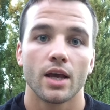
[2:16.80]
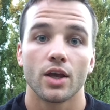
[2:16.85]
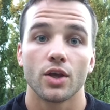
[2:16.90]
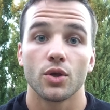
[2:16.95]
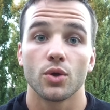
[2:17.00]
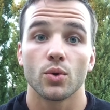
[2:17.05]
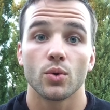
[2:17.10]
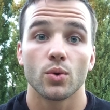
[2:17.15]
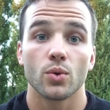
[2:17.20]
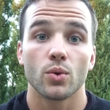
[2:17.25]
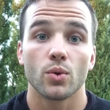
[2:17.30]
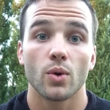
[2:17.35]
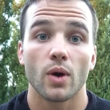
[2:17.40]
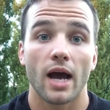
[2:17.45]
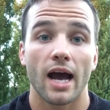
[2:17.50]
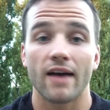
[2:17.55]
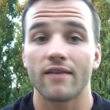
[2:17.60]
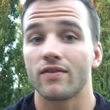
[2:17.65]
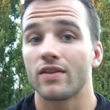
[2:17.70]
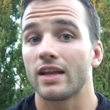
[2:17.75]
You
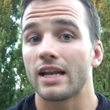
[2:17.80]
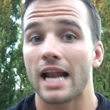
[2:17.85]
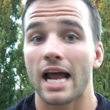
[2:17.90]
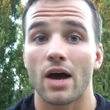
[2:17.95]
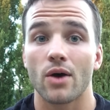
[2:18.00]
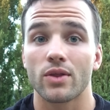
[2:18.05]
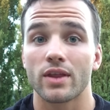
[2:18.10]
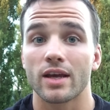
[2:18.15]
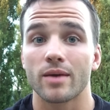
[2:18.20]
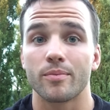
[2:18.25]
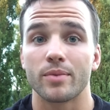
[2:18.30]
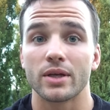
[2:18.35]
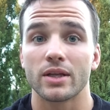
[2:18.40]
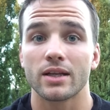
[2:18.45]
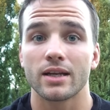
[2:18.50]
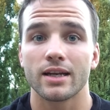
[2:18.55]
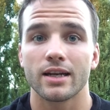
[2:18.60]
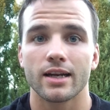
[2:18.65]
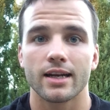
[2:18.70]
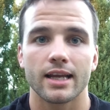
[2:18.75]
have now the
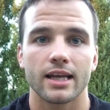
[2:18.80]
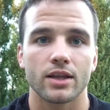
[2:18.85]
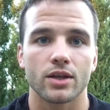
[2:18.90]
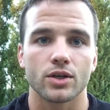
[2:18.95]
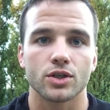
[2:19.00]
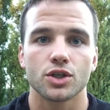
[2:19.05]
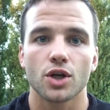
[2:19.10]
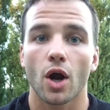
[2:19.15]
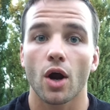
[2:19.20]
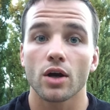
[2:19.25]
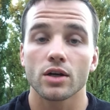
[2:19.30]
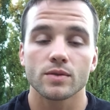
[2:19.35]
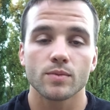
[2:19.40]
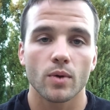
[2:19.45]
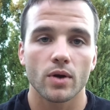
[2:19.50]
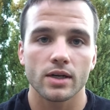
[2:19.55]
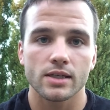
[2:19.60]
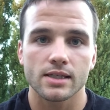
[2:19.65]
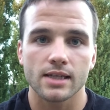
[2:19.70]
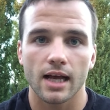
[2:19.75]
ability to either charge more
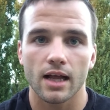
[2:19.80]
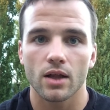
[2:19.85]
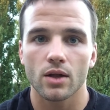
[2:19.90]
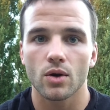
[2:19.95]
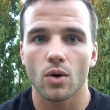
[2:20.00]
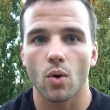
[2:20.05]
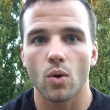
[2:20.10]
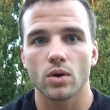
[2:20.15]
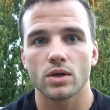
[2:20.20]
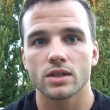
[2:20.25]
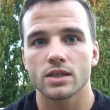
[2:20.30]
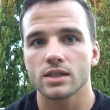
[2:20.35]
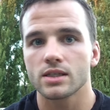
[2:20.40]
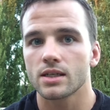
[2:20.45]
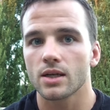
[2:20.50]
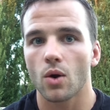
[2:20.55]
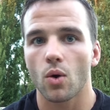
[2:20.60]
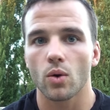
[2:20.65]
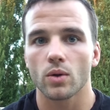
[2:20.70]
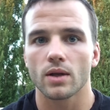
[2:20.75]
to sell it or just
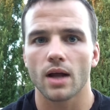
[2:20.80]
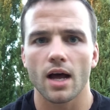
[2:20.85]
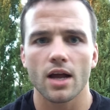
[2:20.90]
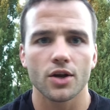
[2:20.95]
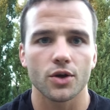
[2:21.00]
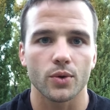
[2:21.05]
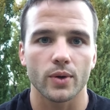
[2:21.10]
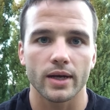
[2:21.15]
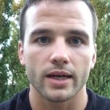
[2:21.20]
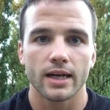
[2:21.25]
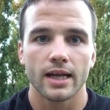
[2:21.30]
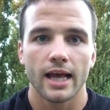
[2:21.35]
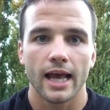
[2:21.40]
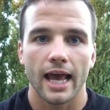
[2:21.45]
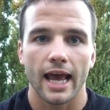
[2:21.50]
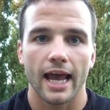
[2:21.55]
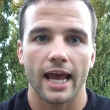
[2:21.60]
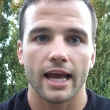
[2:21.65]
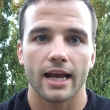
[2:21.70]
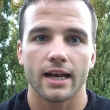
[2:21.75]
to hold on to it
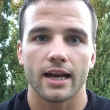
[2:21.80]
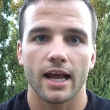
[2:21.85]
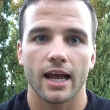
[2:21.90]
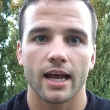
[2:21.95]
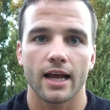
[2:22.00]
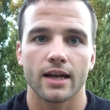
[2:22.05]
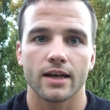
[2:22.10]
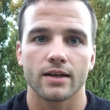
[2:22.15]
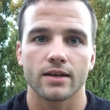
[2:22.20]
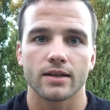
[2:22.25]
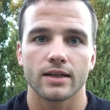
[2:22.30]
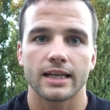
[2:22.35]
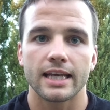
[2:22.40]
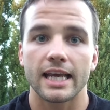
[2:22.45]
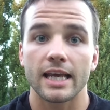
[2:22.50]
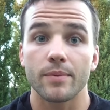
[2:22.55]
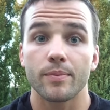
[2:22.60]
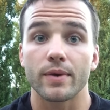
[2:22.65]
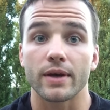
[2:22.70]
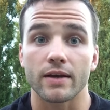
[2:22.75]
and
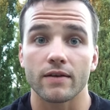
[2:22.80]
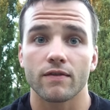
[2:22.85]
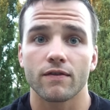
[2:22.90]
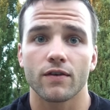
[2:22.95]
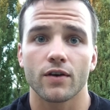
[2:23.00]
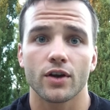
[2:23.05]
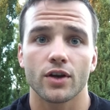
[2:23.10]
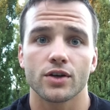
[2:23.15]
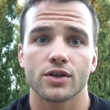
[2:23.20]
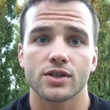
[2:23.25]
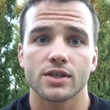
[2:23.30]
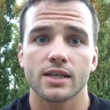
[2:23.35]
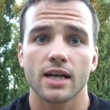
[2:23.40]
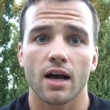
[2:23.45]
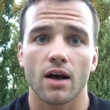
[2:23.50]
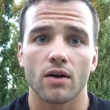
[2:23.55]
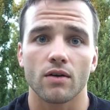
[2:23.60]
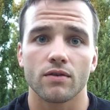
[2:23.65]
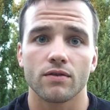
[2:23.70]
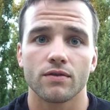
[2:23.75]
keep it for
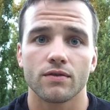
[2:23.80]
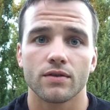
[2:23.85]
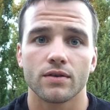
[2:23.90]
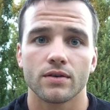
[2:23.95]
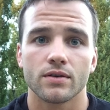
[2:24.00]
yourself.